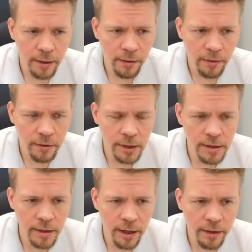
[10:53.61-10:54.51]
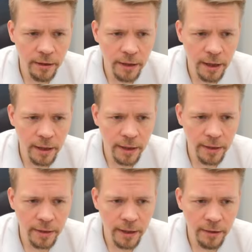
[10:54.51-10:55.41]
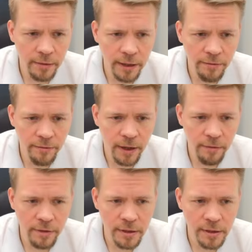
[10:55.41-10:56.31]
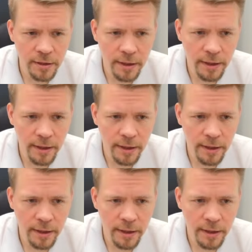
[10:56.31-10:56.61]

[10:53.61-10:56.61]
on this diagonal, and now d5 is